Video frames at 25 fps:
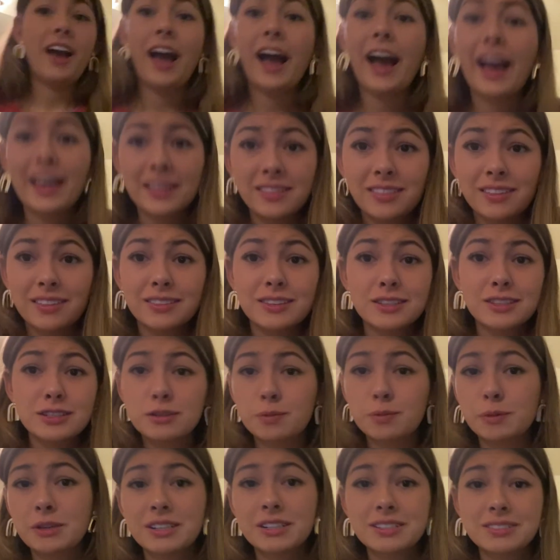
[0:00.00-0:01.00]
I think this has
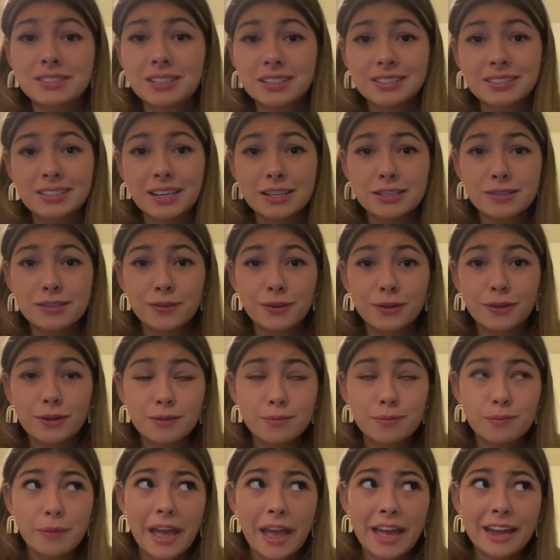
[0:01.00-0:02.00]
been a successful
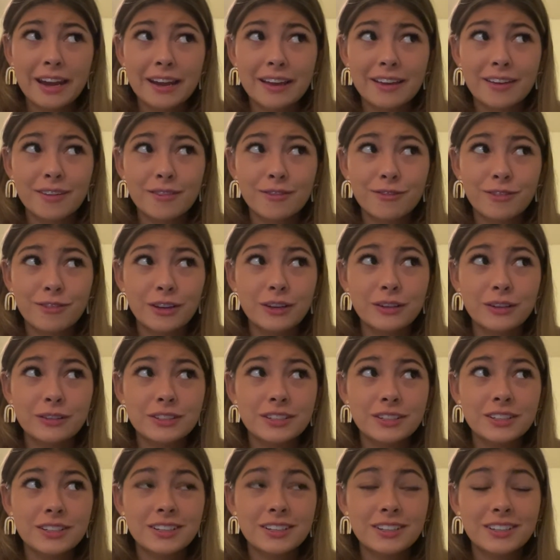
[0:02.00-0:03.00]
panic
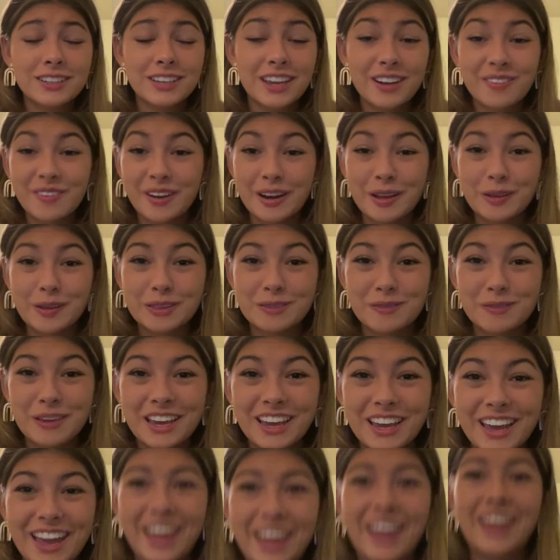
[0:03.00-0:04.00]
filled get ready with
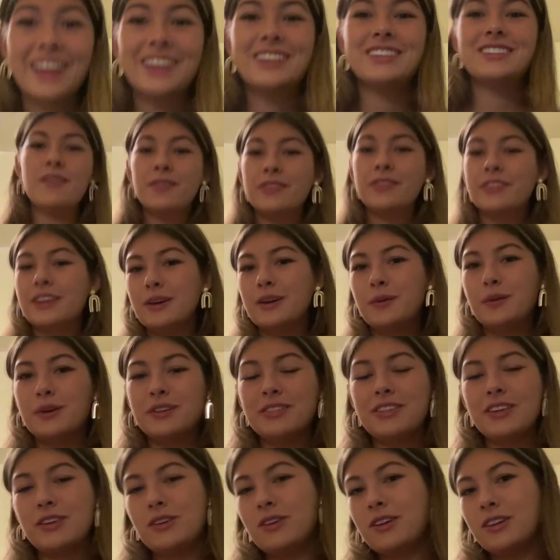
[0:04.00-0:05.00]
me. And I wanna
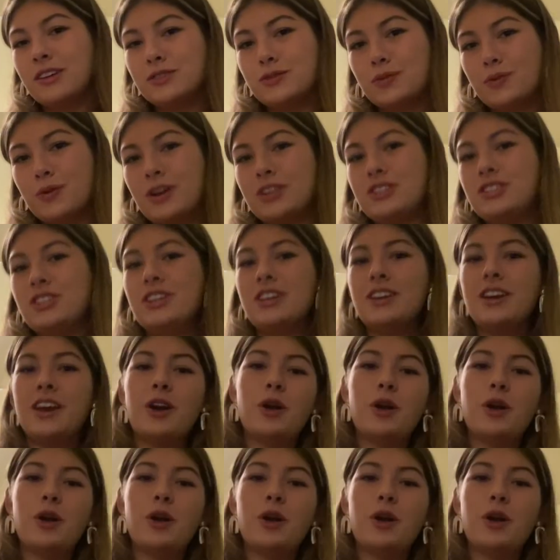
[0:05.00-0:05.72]
thank you guys for watching.